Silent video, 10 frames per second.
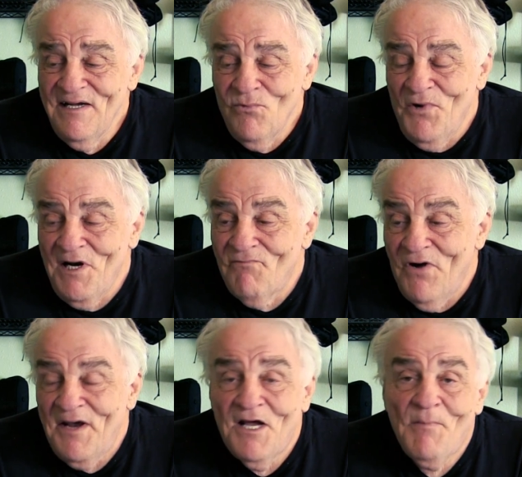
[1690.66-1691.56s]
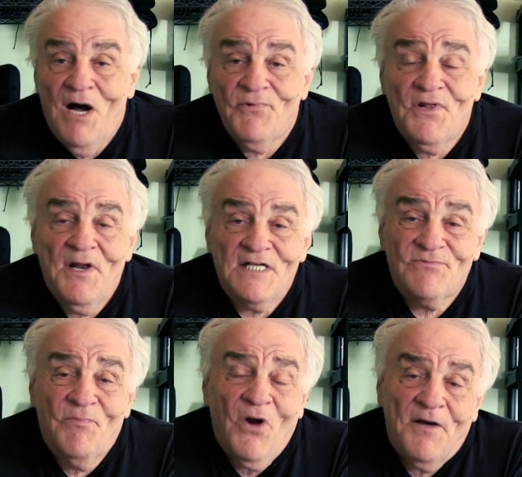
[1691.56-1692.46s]
whenever I come out with the next
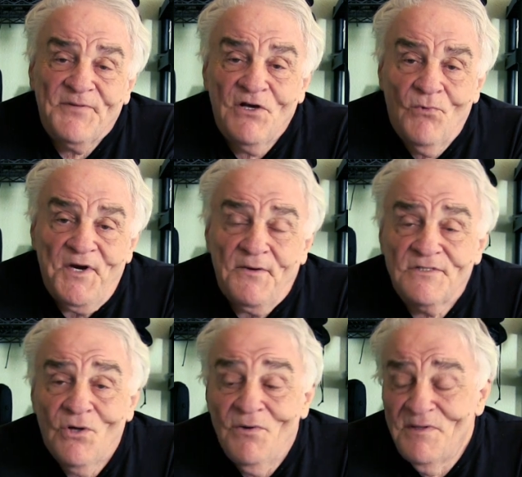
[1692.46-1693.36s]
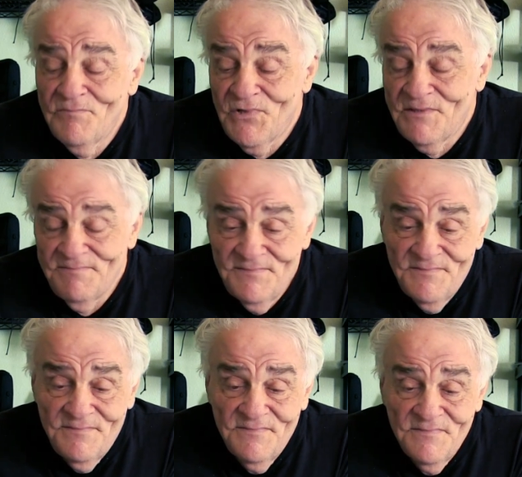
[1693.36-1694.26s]
one, probably a week or so. But
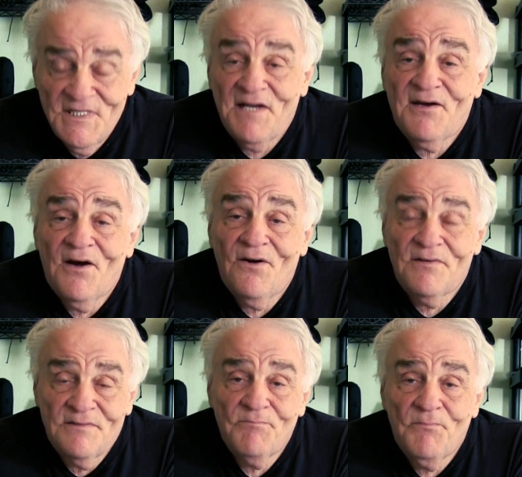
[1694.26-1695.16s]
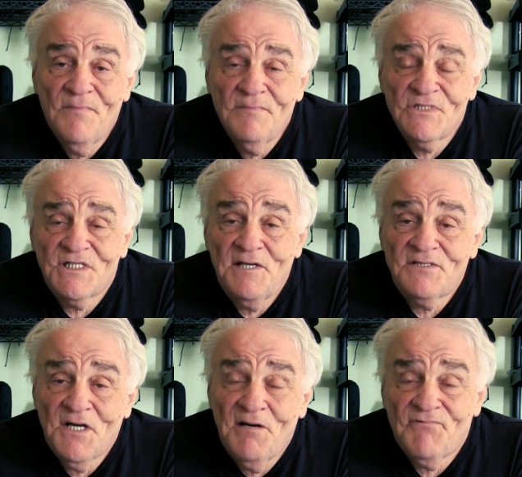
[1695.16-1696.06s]
take care and stay
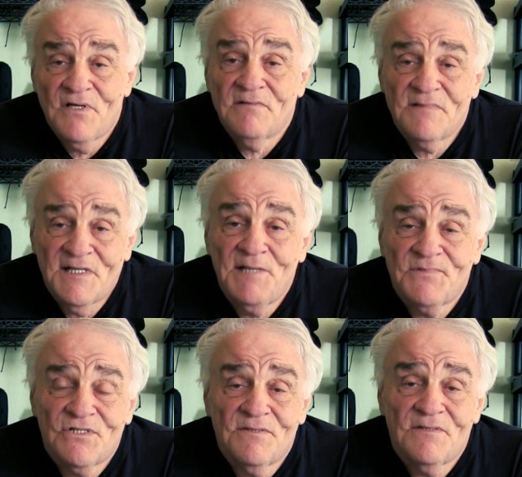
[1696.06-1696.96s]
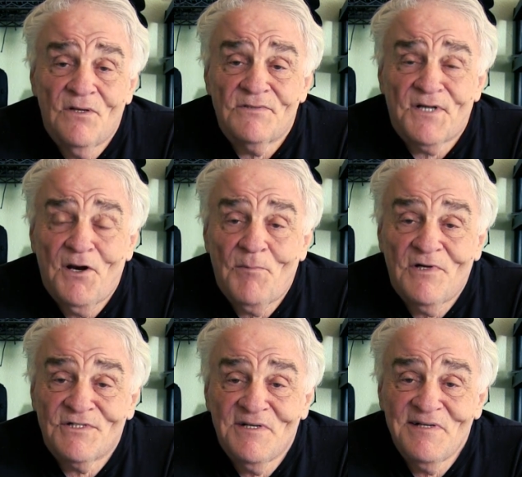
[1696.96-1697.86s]
safe and keep shooting those
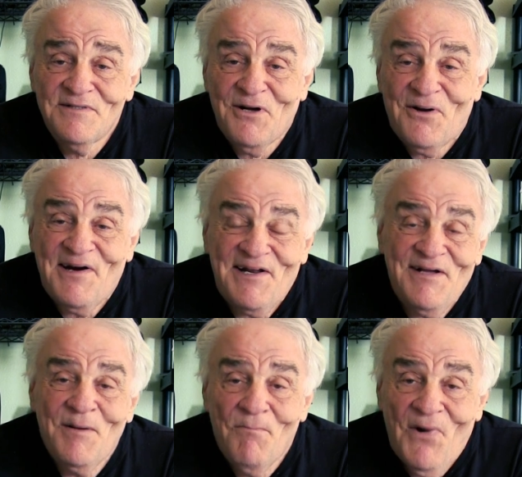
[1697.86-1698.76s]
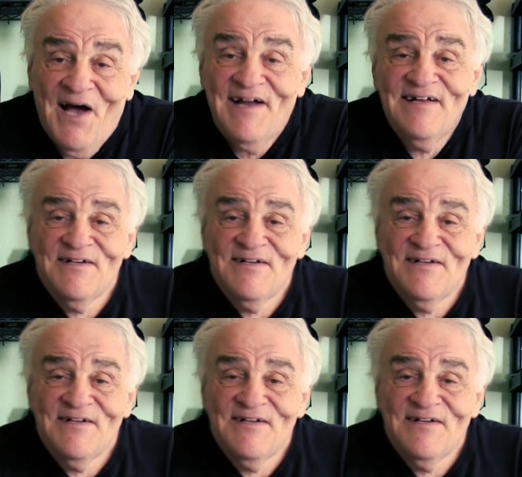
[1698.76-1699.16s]
cameras. Alrighty, bye.